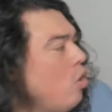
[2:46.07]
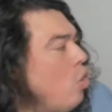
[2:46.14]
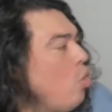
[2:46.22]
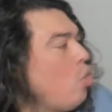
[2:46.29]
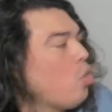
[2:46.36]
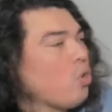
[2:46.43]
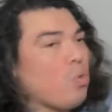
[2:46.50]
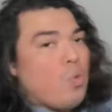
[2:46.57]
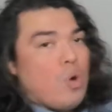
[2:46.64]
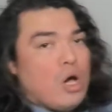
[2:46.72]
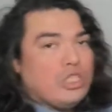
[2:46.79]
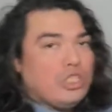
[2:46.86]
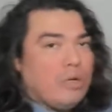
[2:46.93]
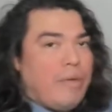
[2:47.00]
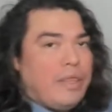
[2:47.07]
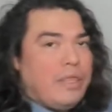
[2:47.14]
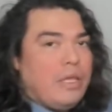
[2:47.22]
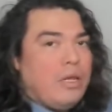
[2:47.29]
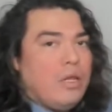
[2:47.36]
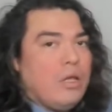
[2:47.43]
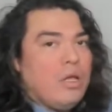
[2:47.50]
or washer
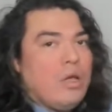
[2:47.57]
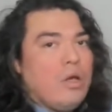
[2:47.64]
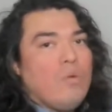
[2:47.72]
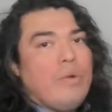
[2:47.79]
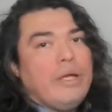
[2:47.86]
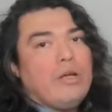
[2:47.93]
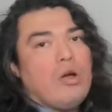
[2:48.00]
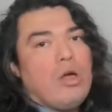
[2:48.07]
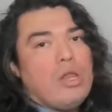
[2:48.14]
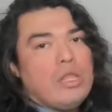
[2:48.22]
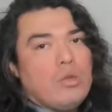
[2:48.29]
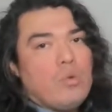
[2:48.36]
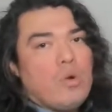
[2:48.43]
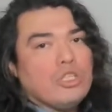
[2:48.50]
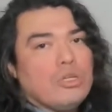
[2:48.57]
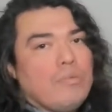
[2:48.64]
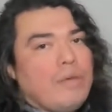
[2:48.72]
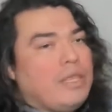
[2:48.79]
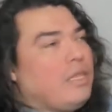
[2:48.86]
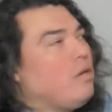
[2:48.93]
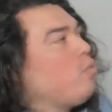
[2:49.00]
method. We call it the washer
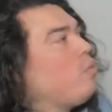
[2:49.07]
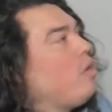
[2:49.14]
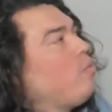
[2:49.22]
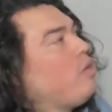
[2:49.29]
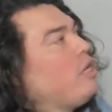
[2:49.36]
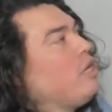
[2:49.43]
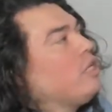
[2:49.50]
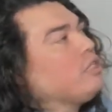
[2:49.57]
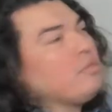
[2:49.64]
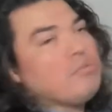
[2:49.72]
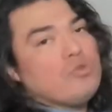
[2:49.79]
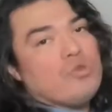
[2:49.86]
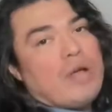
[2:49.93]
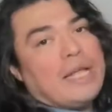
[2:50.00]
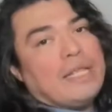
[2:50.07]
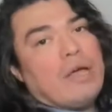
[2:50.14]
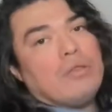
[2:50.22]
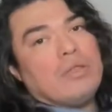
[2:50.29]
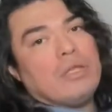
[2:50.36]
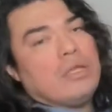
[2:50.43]
method when we're going to subtract out